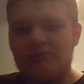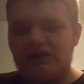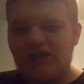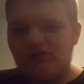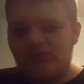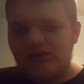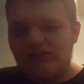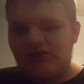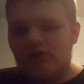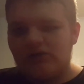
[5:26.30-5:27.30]
not
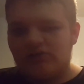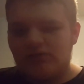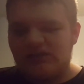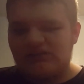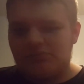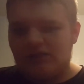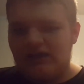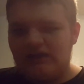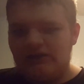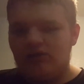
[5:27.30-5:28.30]
really going to
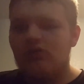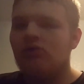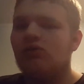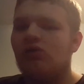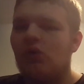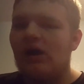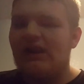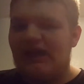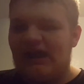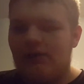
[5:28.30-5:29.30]
explain
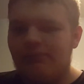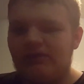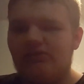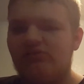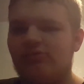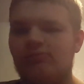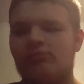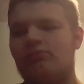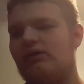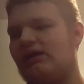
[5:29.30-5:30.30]
what happened,
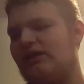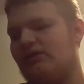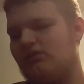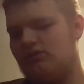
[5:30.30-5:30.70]
but